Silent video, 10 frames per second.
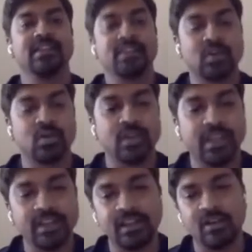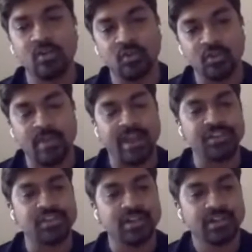So in the Ozone
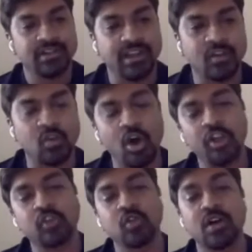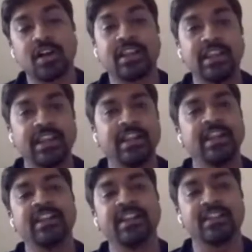Manager, there is also a key
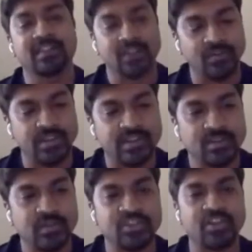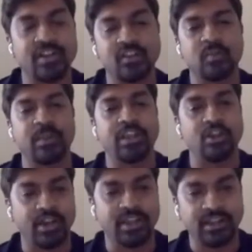deleting service which runs
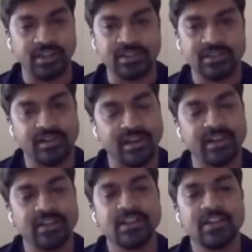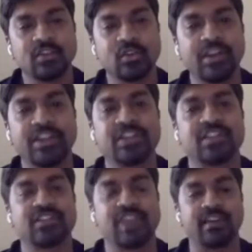periodically, right? So it
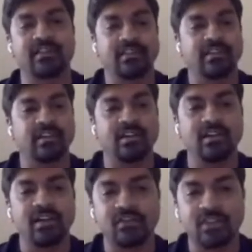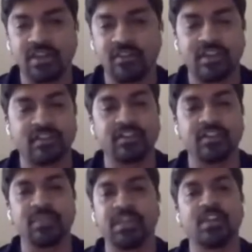just checks uh, after every
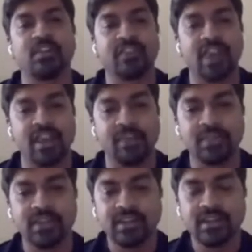certain period of time,